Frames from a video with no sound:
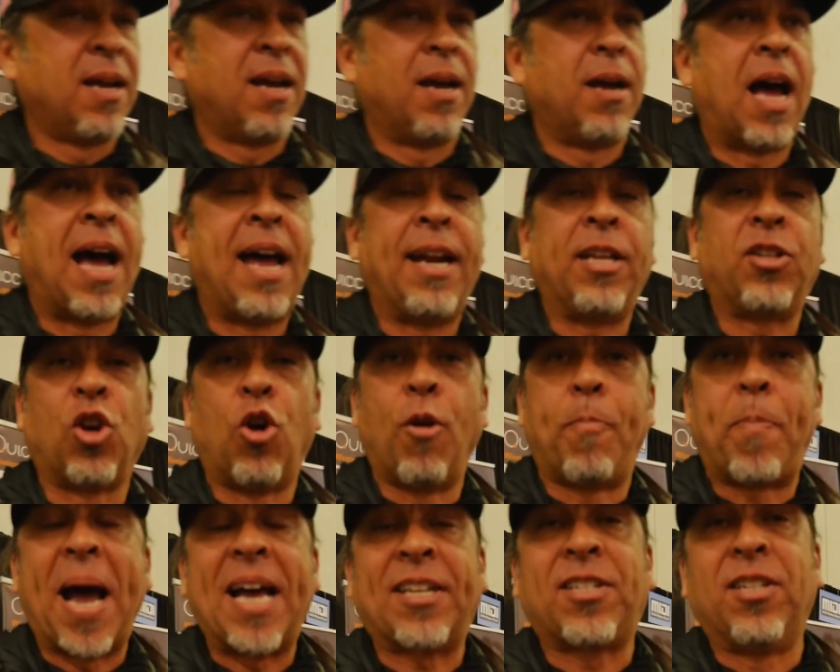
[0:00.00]
okay. And it's all
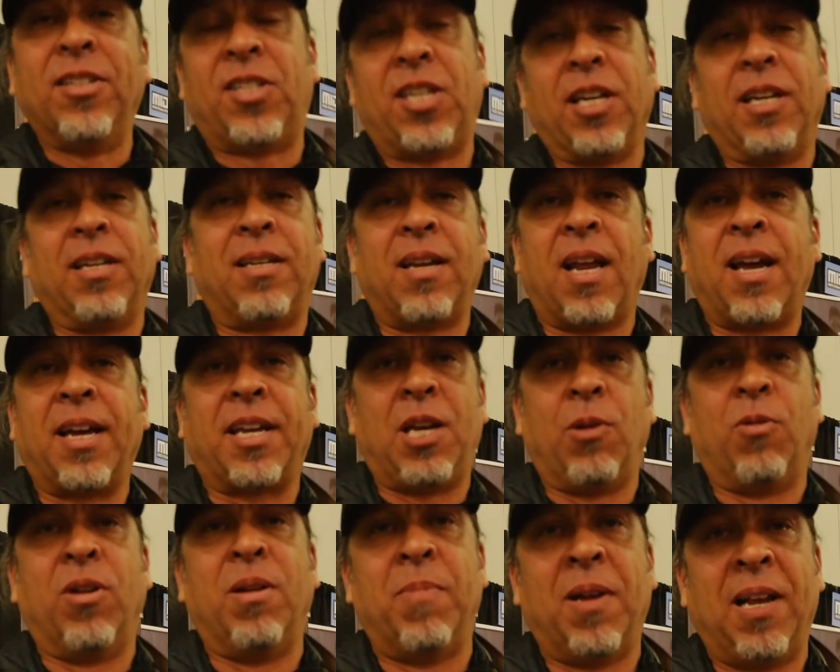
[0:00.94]
patented like
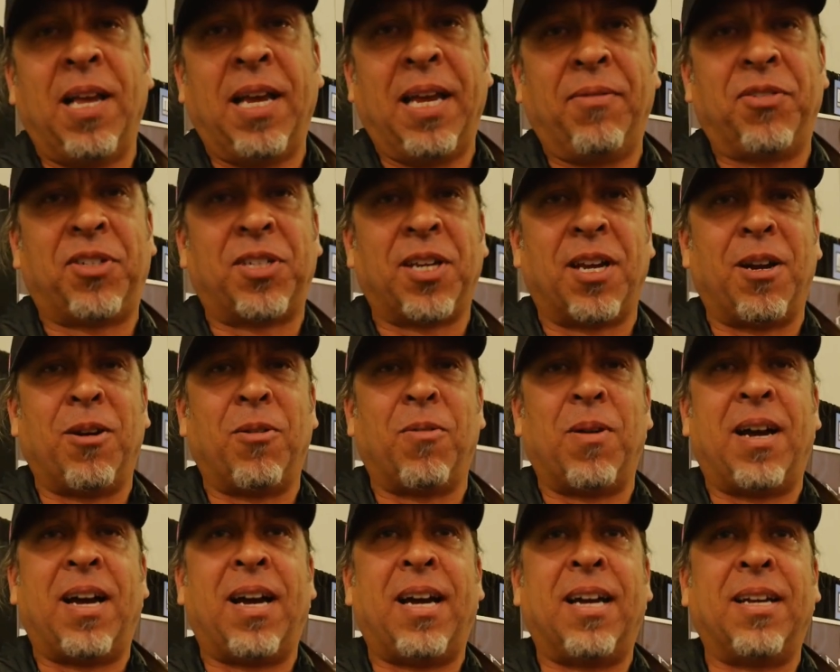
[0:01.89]
you wouldn't believe, so
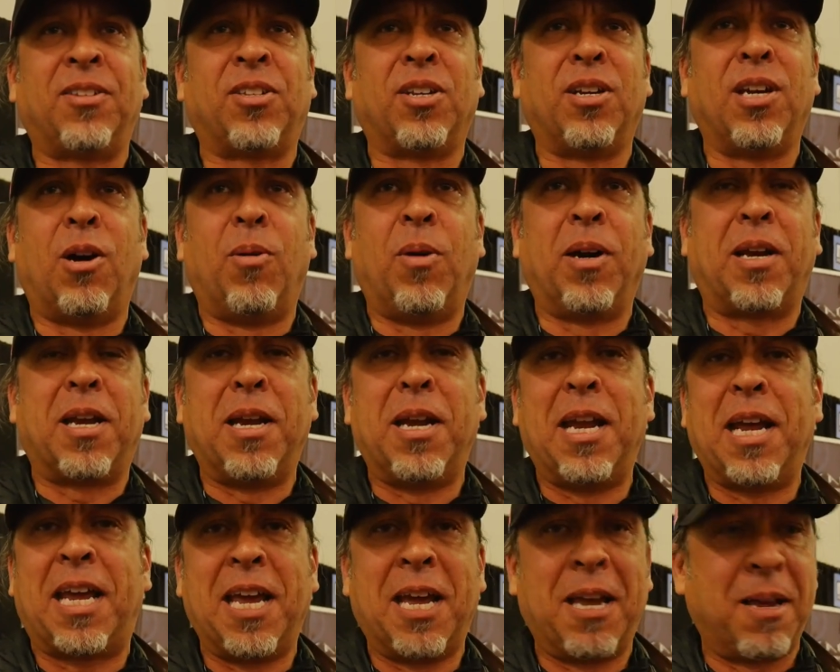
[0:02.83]
uh, so no one can
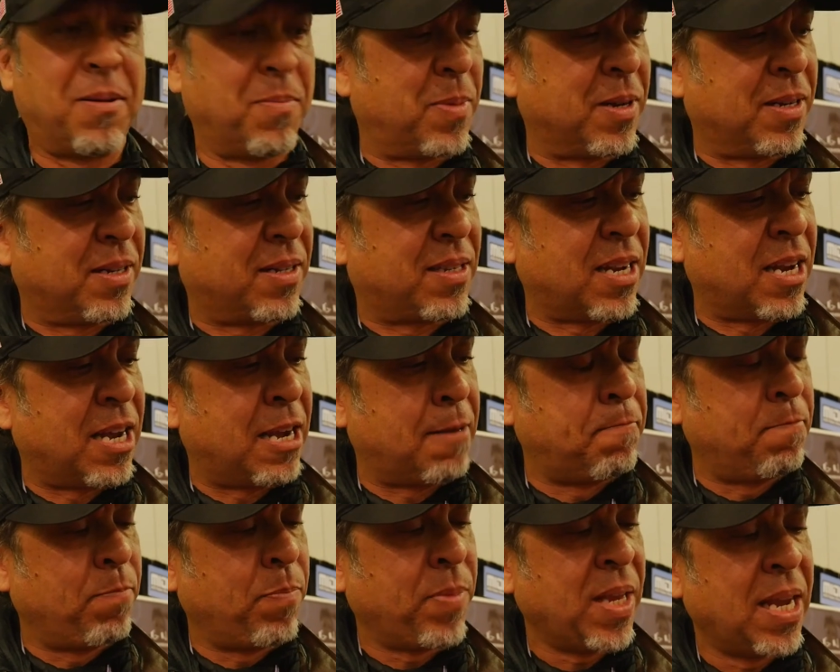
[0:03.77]
nick it. But
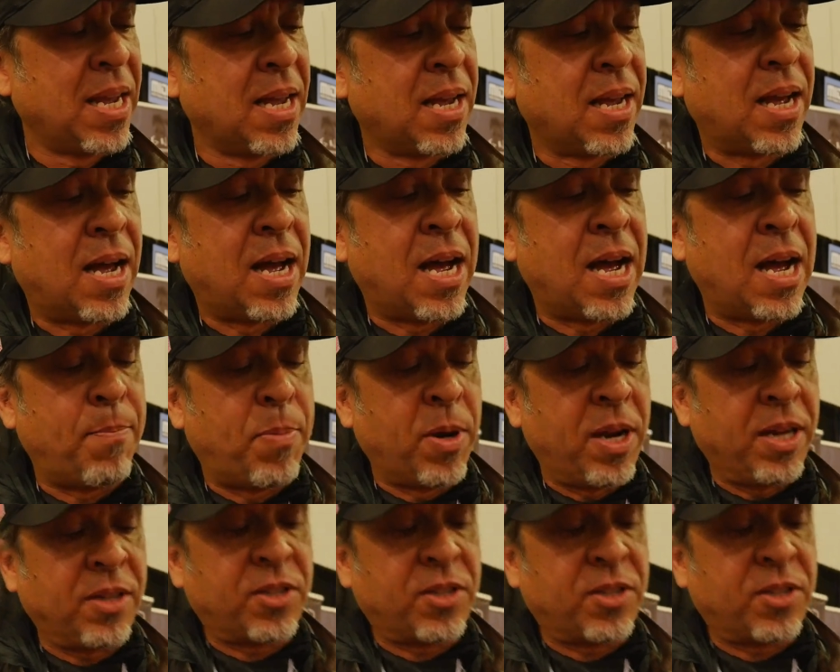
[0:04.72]
um, uh, but